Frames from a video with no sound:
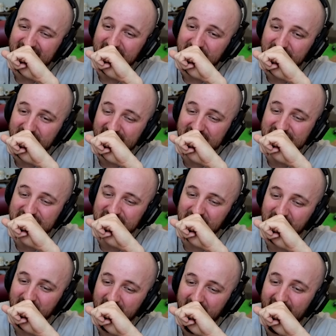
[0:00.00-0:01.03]
This
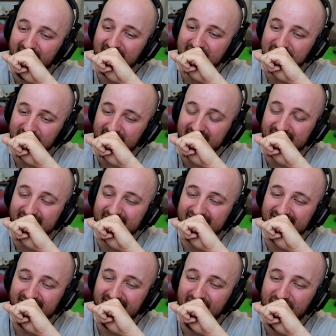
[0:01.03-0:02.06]
might be
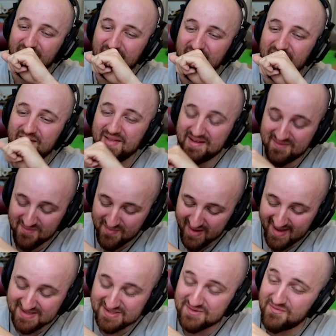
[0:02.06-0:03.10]
the
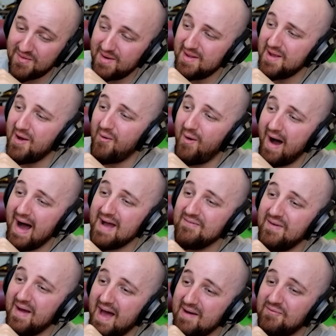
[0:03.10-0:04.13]
best video
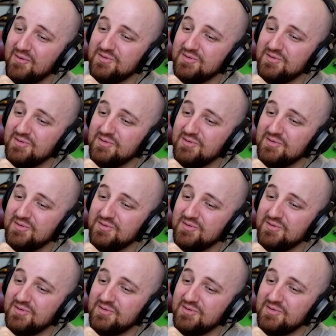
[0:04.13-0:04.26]
I've ever